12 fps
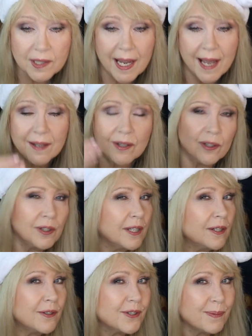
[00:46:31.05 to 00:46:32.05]
add a
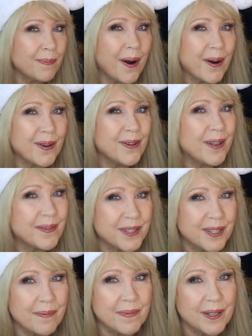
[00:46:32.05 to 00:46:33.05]
little sparkle of
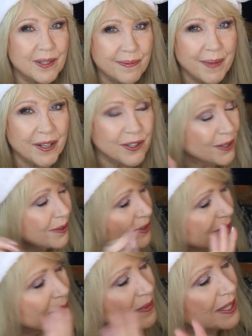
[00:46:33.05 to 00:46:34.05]
something special,
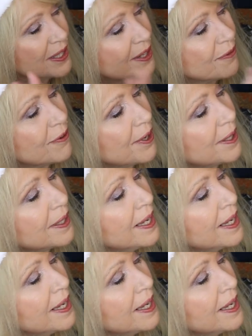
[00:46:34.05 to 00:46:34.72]
something different.